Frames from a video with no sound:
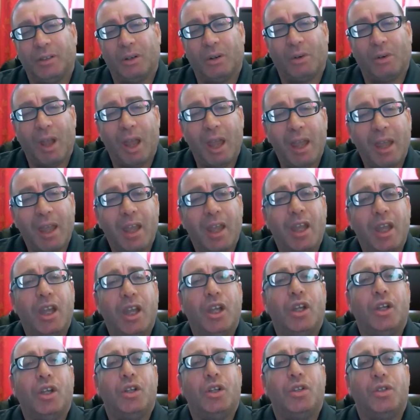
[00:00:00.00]
okay
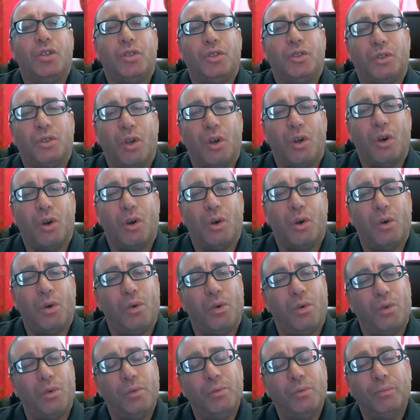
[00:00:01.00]

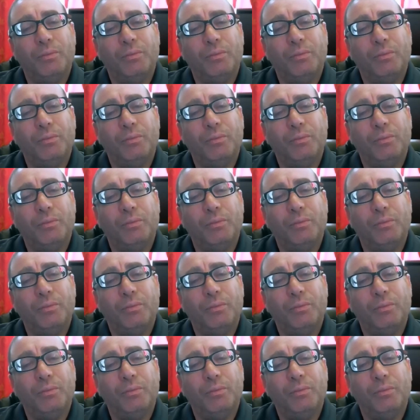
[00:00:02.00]
so